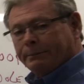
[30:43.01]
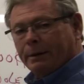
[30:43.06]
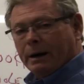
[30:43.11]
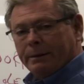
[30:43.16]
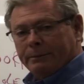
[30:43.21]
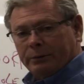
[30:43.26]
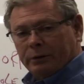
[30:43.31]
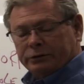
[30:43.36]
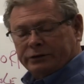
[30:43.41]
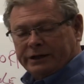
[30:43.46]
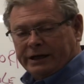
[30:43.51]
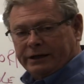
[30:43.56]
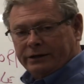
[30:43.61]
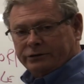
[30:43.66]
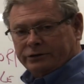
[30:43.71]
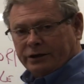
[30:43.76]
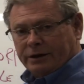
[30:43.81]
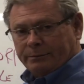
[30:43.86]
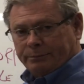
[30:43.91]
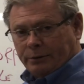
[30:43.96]
bump those
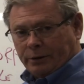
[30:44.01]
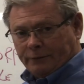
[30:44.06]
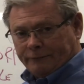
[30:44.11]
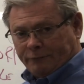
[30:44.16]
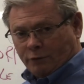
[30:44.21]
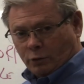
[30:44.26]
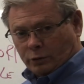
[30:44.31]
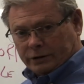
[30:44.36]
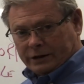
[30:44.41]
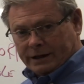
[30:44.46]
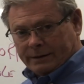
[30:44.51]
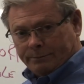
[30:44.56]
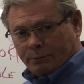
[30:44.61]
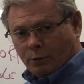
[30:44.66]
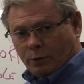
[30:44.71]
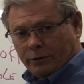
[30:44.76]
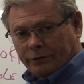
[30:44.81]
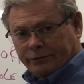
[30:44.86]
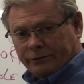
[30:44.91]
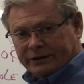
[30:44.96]
heaters up to
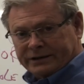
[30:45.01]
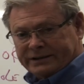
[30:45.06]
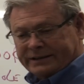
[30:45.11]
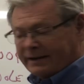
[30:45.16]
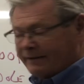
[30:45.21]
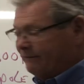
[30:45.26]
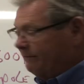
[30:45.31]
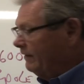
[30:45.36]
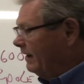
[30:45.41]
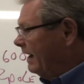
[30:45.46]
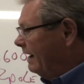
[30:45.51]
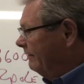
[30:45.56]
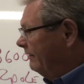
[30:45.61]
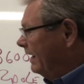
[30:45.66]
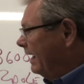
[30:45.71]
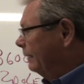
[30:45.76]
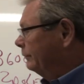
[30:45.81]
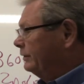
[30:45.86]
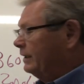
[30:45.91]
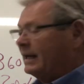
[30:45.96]
14.375
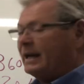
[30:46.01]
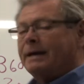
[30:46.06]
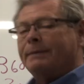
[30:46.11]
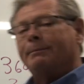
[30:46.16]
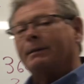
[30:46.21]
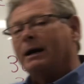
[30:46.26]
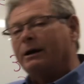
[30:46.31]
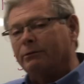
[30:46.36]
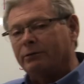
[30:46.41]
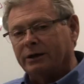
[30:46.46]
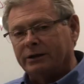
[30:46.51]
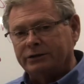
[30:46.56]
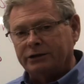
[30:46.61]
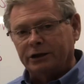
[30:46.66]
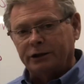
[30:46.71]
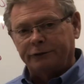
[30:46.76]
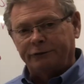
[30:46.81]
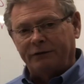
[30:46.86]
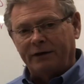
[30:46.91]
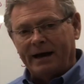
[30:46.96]
amps and it may run
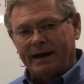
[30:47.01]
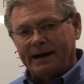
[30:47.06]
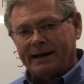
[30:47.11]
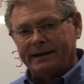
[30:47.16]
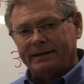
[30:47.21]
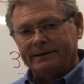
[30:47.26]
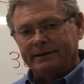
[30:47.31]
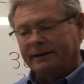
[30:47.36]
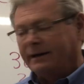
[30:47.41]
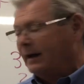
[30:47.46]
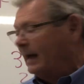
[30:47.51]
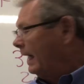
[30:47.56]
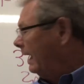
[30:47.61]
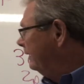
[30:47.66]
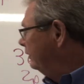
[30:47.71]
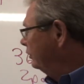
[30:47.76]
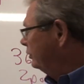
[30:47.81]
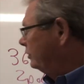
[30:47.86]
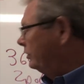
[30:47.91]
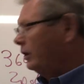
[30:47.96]
just fine.
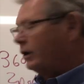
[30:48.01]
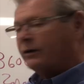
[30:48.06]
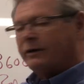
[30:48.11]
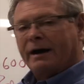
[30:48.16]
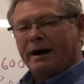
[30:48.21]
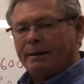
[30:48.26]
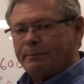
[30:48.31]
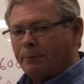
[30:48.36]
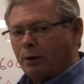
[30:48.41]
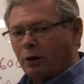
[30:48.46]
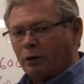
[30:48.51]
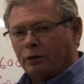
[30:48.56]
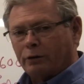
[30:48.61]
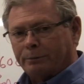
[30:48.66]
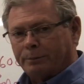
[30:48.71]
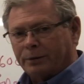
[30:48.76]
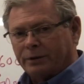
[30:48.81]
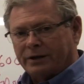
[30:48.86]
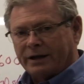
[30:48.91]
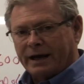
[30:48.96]
And you still have motor
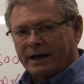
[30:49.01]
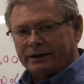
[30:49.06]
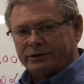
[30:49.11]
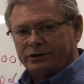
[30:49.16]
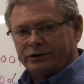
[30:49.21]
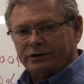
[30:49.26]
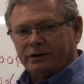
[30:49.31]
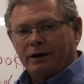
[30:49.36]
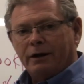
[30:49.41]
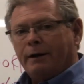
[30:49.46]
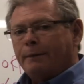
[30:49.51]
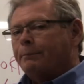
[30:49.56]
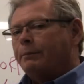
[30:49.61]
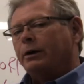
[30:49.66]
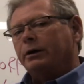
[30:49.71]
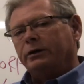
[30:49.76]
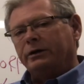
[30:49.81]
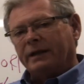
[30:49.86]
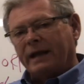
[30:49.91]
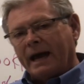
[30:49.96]
protection.
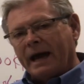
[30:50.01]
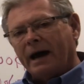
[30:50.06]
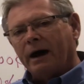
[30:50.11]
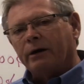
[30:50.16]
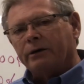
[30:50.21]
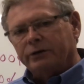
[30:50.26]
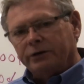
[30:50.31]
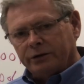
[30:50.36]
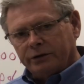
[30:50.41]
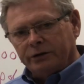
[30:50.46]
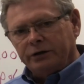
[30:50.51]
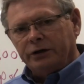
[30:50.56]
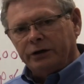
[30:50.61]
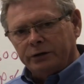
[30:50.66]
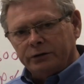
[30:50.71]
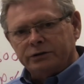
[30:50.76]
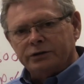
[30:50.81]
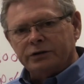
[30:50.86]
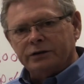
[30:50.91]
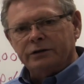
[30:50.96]
But now you're
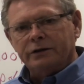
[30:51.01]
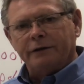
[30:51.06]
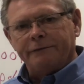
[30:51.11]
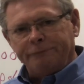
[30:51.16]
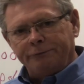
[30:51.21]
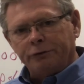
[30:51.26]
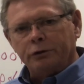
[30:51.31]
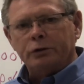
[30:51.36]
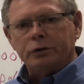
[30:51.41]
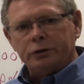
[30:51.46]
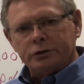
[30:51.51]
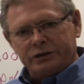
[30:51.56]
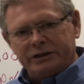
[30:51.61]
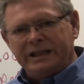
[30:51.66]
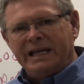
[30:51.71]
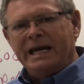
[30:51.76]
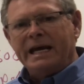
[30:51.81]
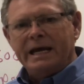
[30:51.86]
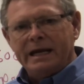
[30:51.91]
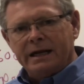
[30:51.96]
using the full
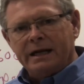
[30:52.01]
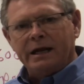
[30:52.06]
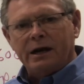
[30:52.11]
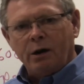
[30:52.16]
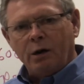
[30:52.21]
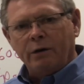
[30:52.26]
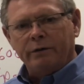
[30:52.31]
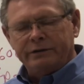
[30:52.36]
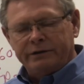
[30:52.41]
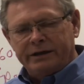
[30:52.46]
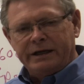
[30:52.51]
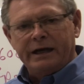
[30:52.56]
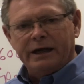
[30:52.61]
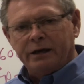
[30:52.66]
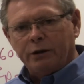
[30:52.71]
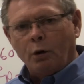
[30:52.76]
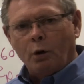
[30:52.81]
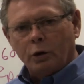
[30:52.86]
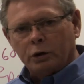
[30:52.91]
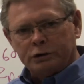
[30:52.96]
10
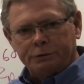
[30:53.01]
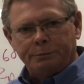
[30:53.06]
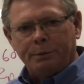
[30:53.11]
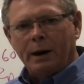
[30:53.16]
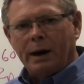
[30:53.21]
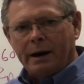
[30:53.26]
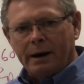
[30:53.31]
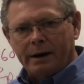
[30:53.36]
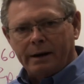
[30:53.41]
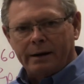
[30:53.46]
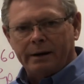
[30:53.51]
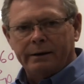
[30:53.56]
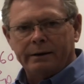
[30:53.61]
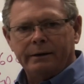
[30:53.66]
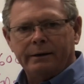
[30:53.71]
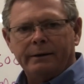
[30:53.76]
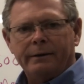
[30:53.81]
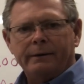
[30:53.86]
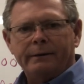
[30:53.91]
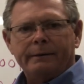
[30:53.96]
horsepower
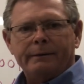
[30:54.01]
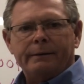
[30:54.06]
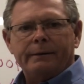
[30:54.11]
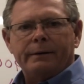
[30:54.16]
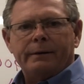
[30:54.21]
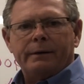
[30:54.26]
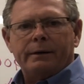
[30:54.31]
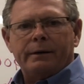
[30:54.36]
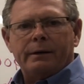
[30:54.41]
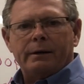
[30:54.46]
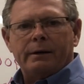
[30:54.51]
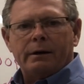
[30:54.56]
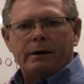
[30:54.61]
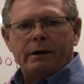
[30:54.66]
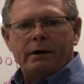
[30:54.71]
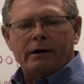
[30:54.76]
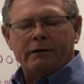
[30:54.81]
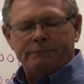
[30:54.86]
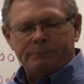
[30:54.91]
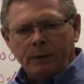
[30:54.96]

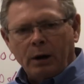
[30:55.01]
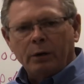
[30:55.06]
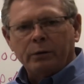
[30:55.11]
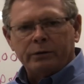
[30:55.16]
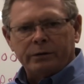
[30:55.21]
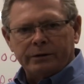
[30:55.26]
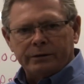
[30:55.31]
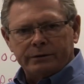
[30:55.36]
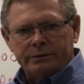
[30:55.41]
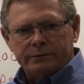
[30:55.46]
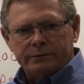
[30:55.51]
of motor,